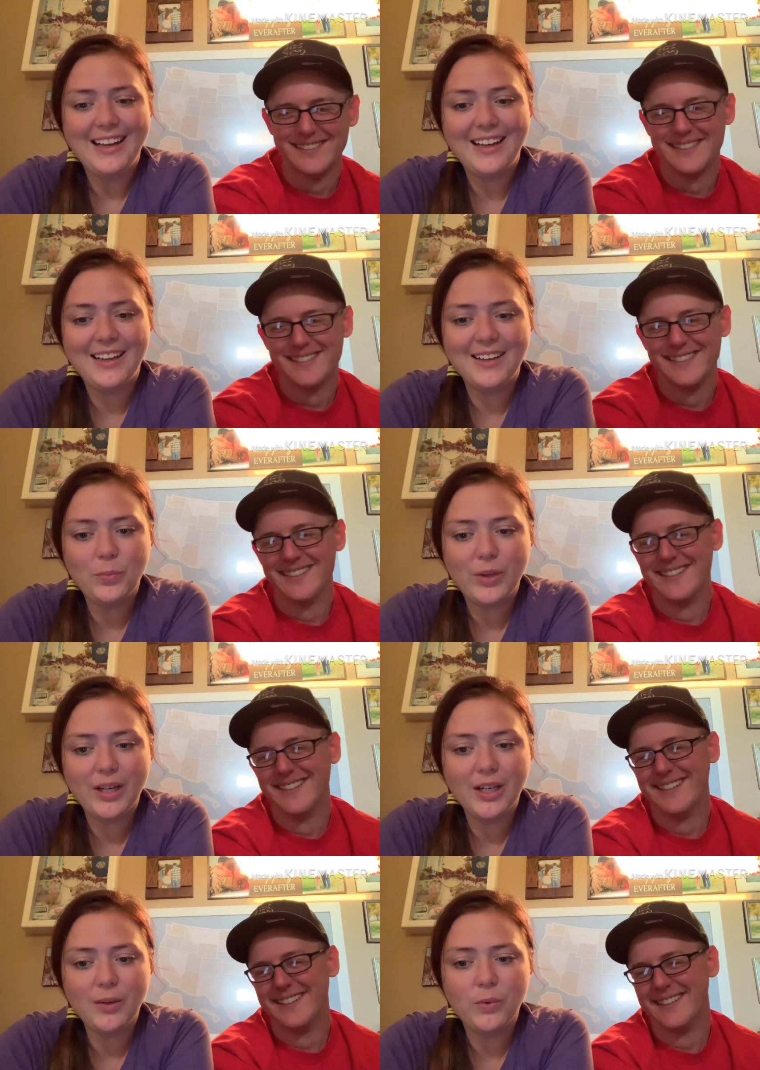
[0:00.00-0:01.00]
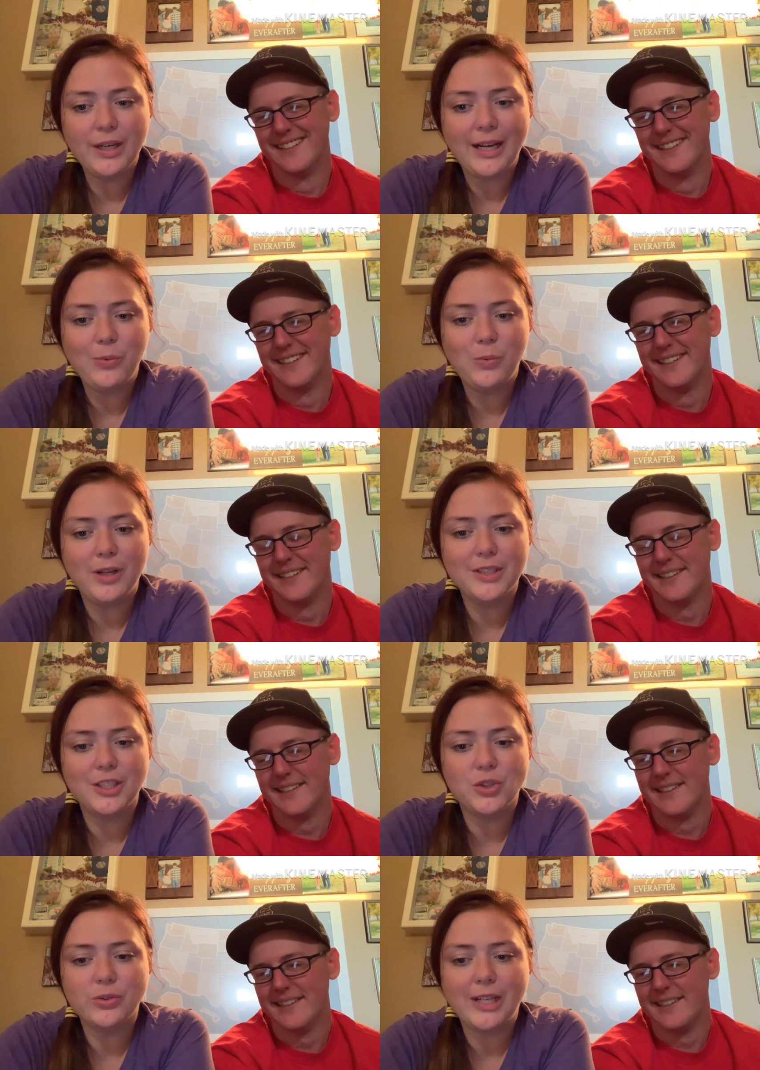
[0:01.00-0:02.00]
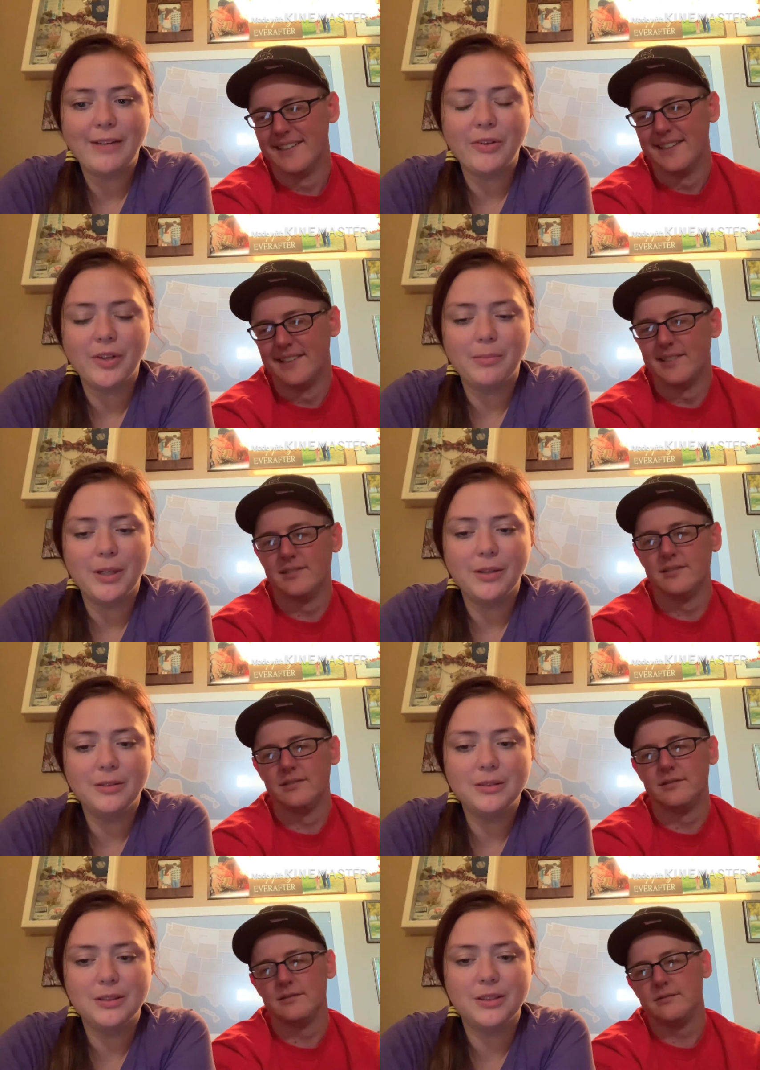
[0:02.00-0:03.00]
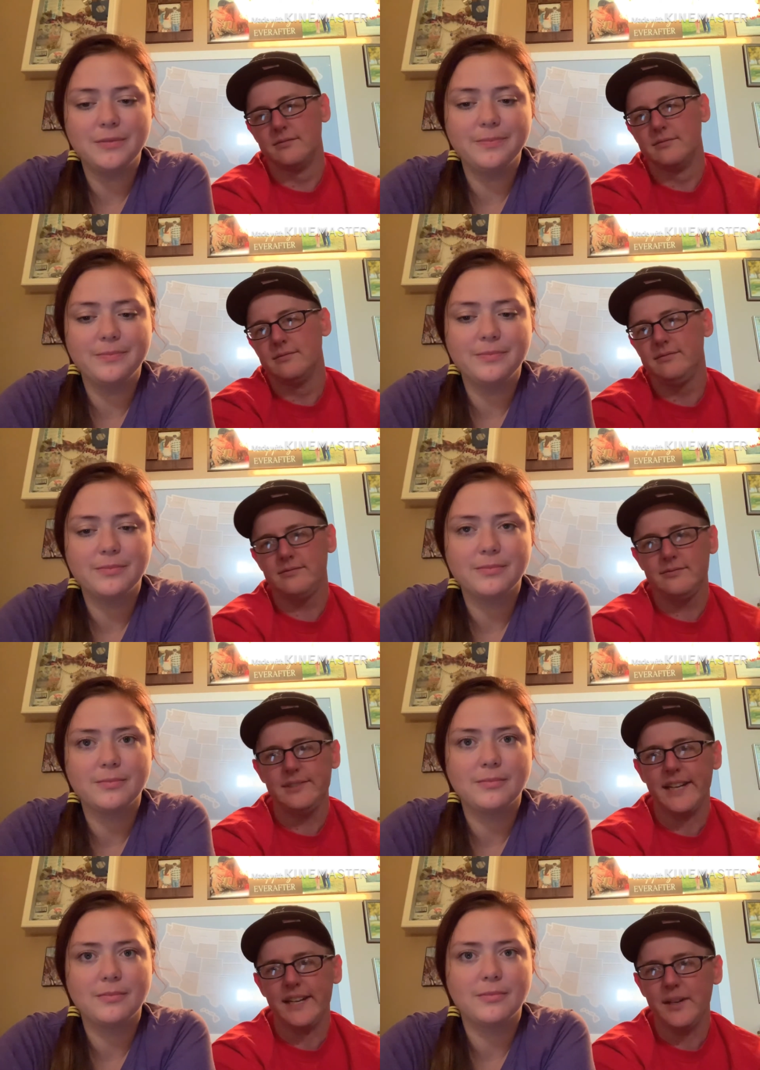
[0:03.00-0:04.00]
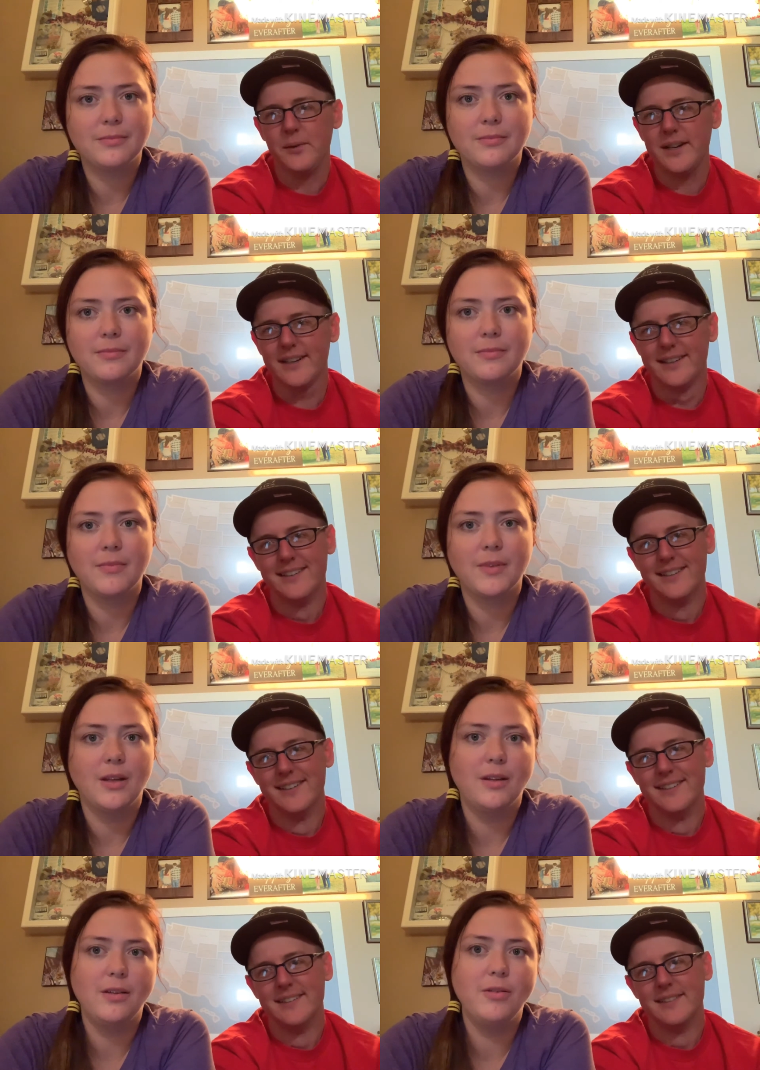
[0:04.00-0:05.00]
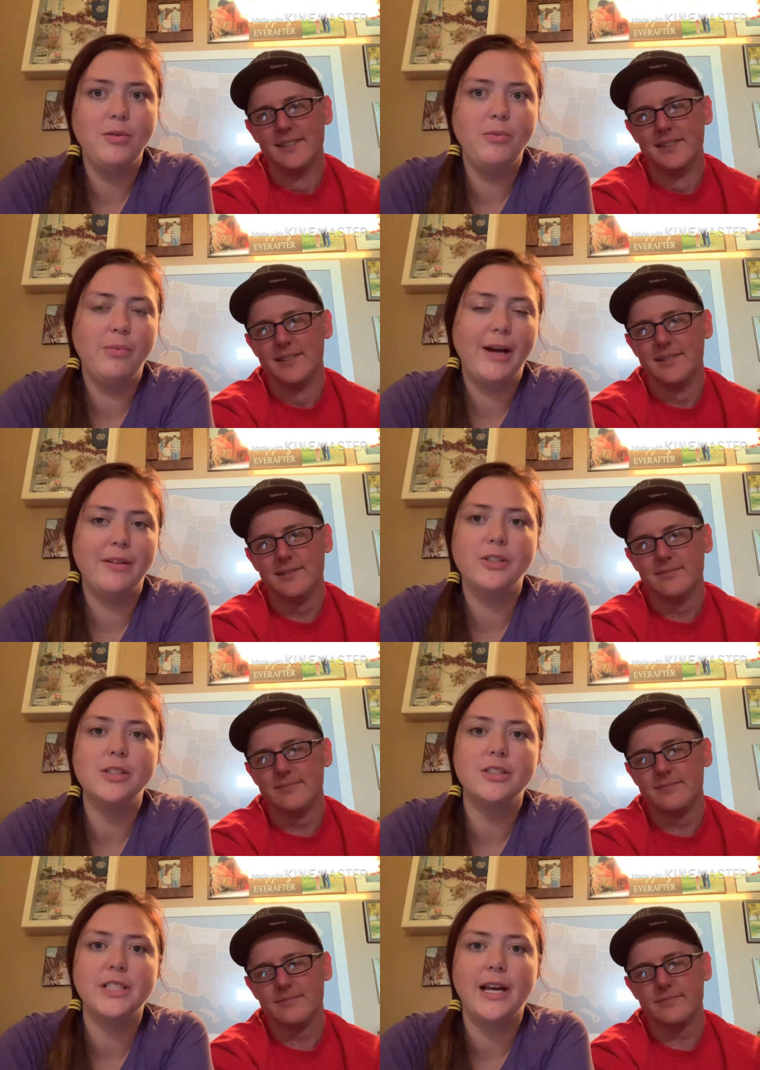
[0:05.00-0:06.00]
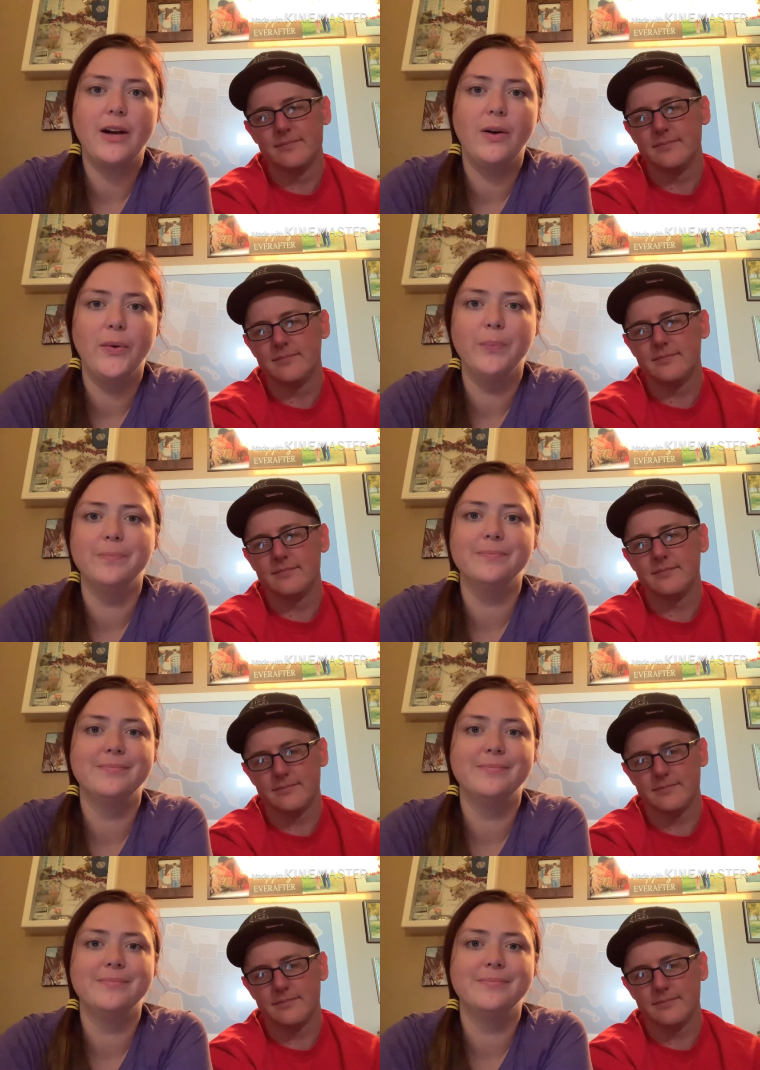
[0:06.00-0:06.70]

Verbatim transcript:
Speaker 1: uh, where would I want to travel the most? Anyway. You rather just stay home.